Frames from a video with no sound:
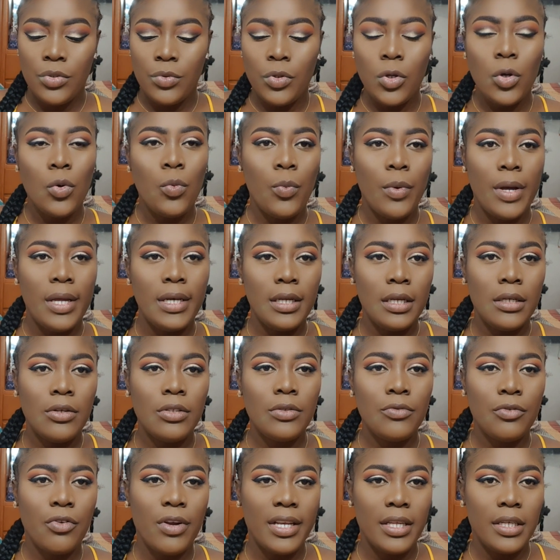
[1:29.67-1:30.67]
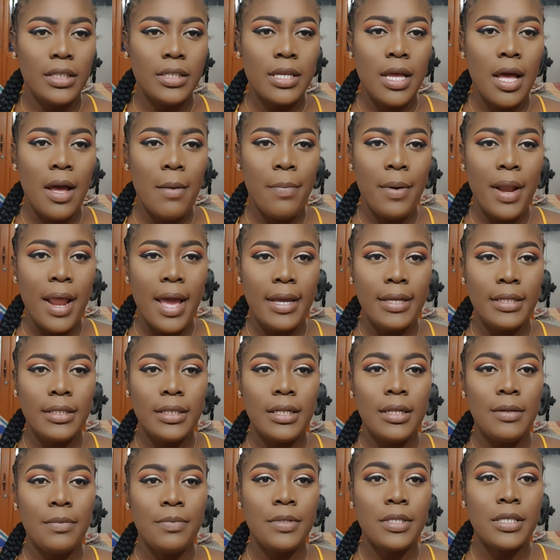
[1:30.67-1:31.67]
So when you're ready to apply
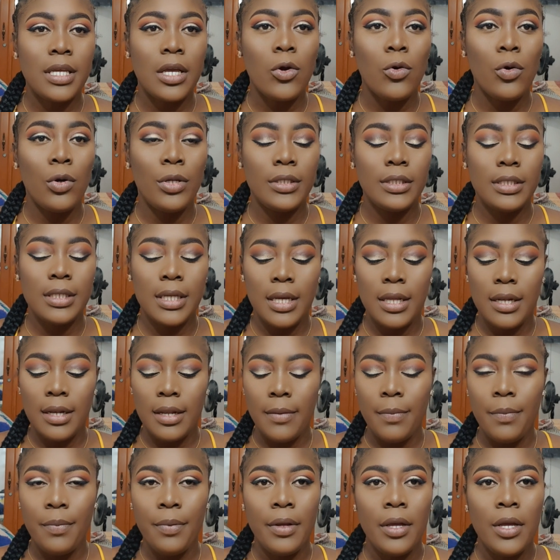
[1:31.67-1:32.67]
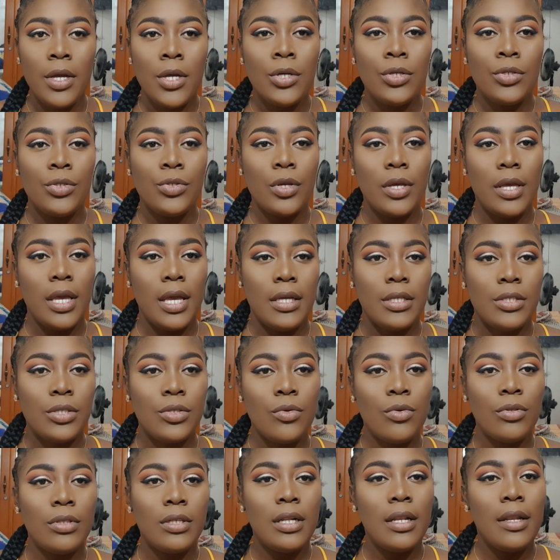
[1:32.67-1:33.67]
the lipstick onto your lip, so the
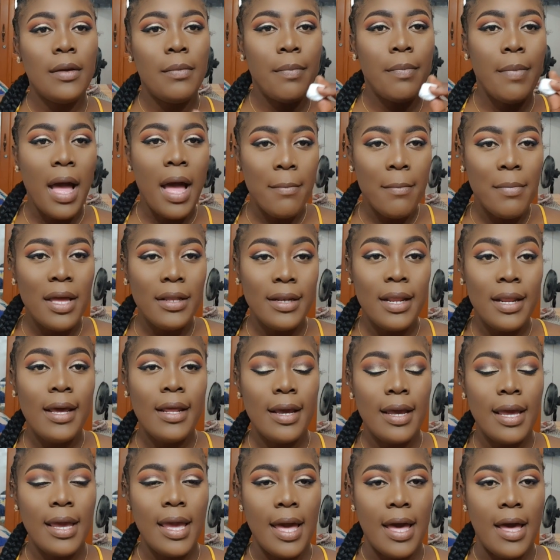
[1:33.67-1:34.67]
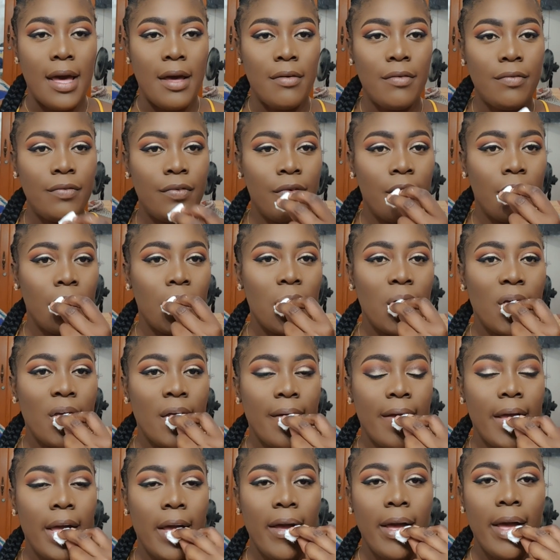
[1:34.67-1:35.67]
lip balm that I have,
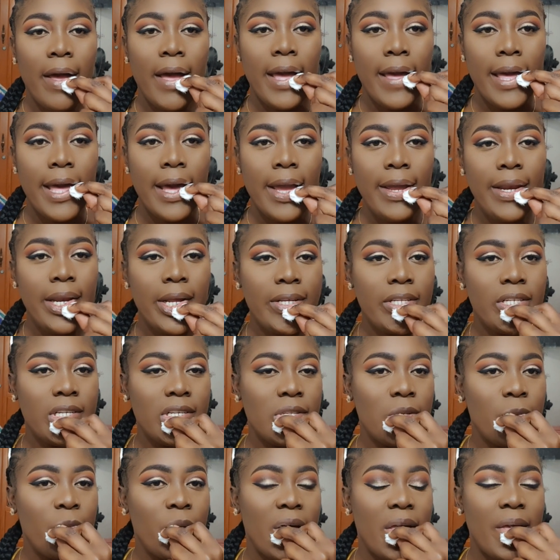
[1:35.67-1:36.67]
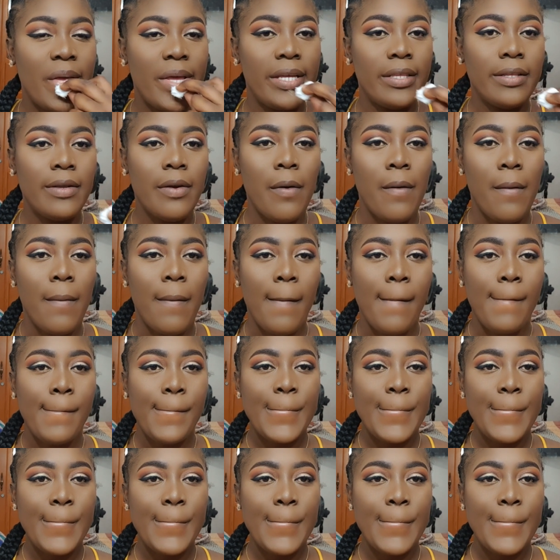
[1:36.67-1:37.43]
I kind of just wipe it off,